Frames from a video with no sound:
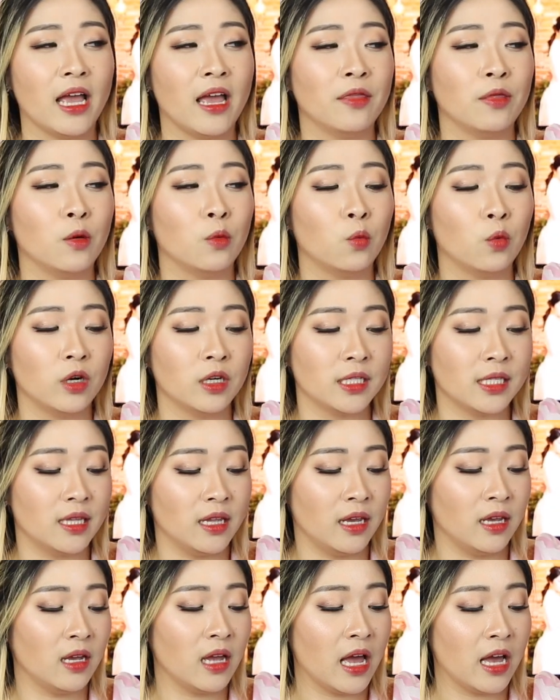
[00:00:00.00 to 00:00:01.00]
And the worst
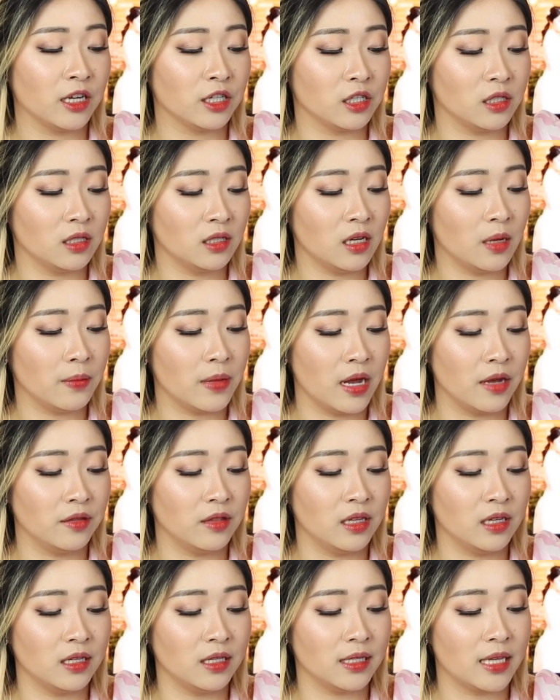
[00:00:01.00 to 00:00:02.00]
thing actually about
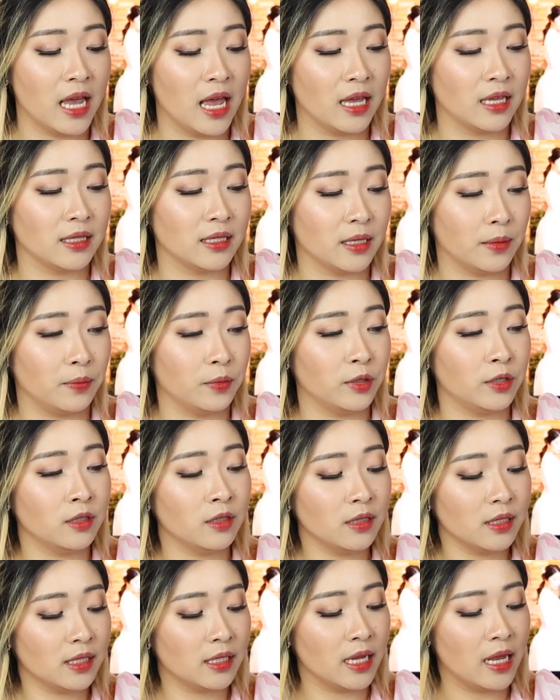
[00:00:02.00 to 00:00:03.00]
these
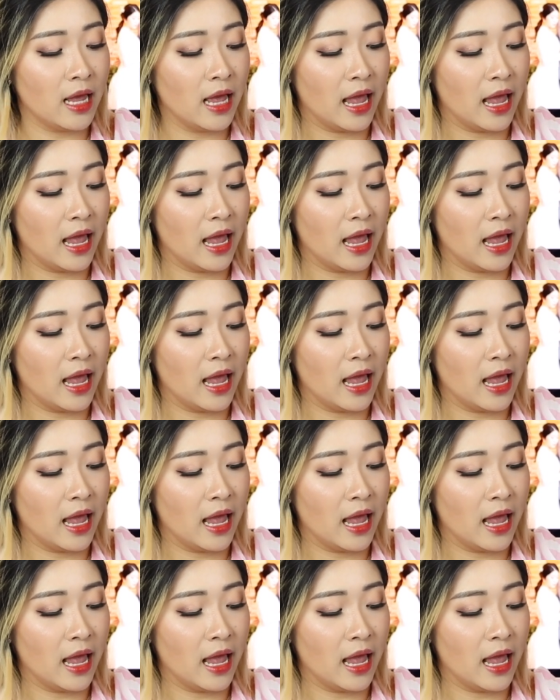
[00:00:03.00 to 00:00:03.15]
zippers